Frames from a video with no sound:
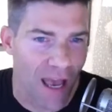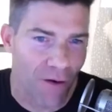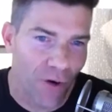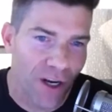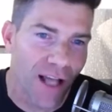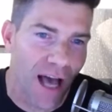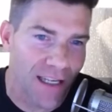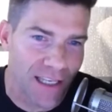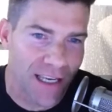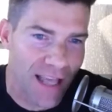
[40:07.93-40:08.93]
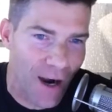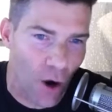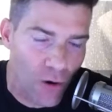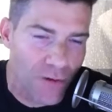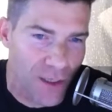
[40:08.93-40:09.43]
And realizing that
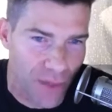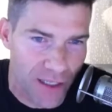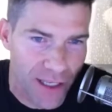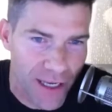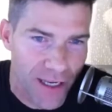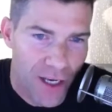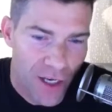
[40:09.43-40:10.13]
ultimately